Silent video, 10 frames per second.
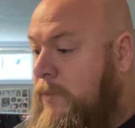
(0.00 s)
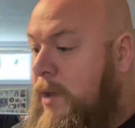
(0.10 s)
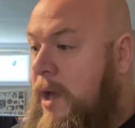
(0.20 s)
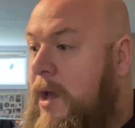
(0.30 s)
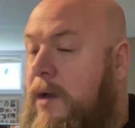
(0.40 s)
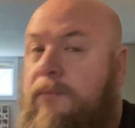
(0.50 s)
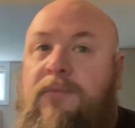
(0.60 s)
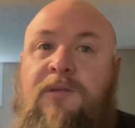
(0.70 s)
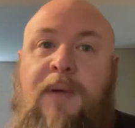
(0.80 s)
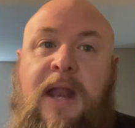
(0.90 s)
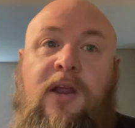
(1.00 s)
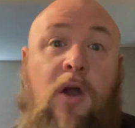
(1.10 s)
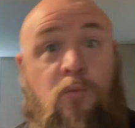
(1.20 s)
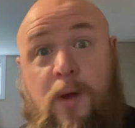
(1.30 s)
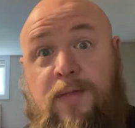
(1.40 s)
depending
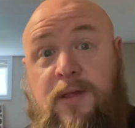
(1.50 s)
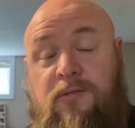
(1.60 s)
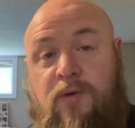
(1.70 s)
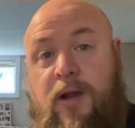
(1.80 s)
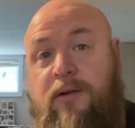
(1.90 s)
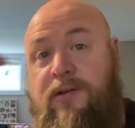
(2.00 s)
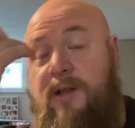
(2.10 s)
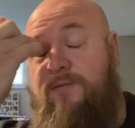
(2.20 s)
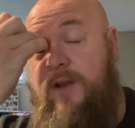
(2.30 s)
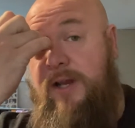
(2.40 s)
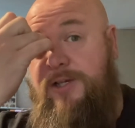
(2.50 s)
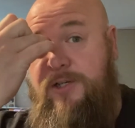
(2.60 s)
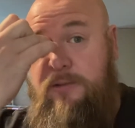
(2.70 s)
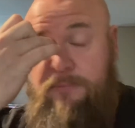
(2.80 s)
on when these records get finished.